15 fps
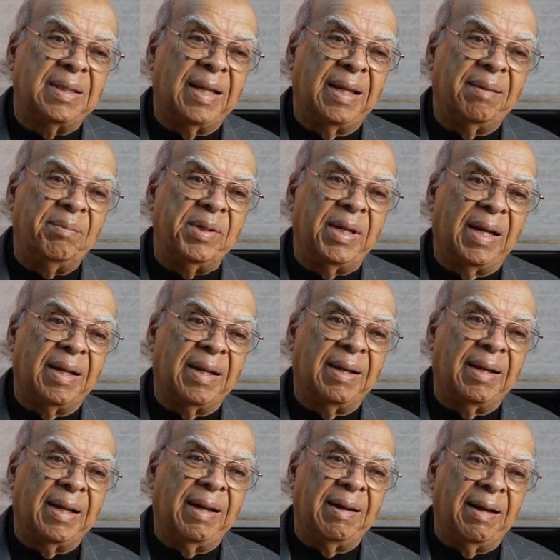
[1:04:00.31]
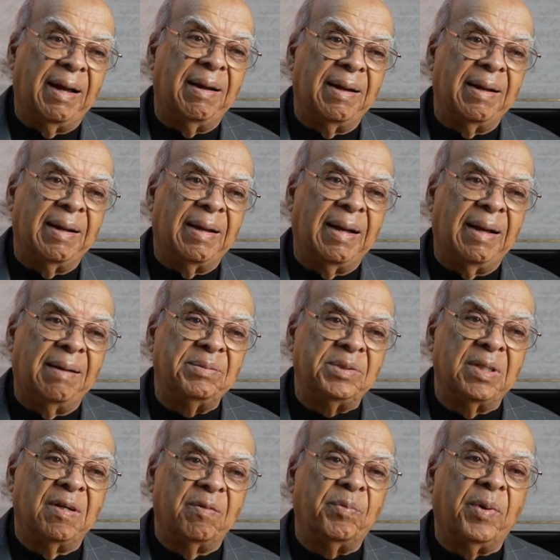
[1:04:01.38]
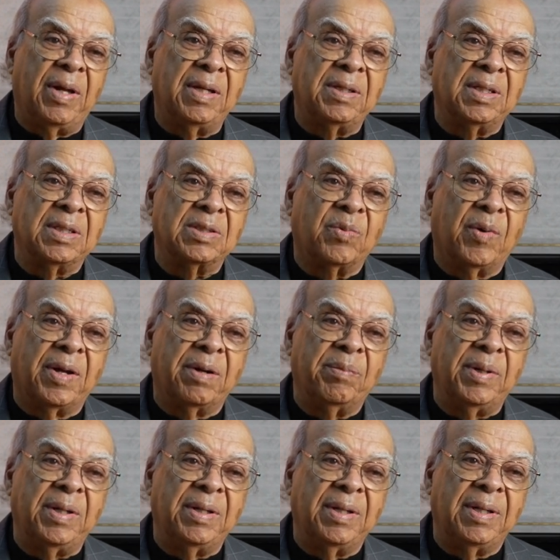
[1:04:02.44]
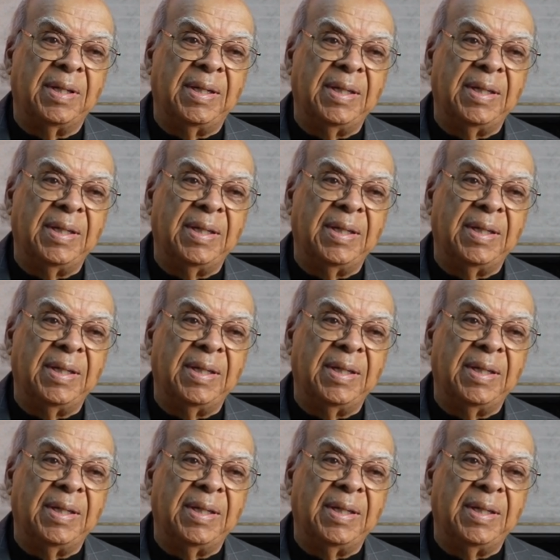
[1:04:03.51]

I, I mean, I, I, I, observe politics quite a bit in